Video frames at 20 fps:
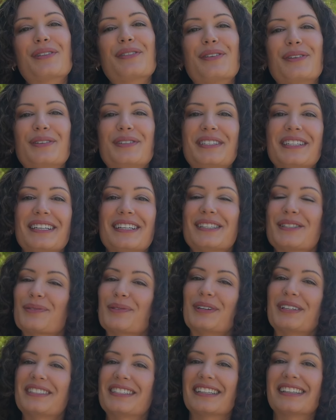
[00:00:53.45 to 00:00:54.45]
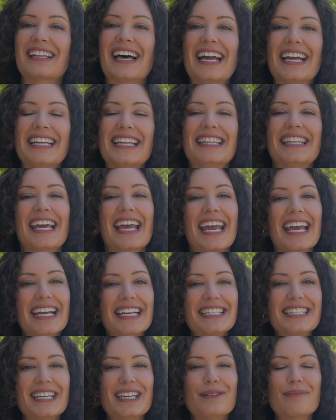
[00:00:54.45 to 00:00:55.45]
enthusiasts will delight in the
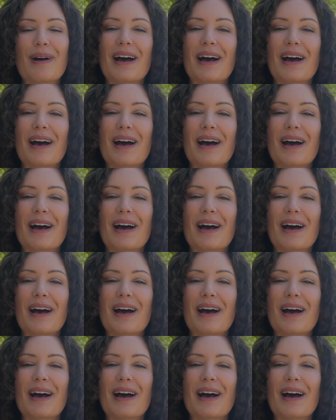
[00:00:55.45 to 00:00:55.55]
18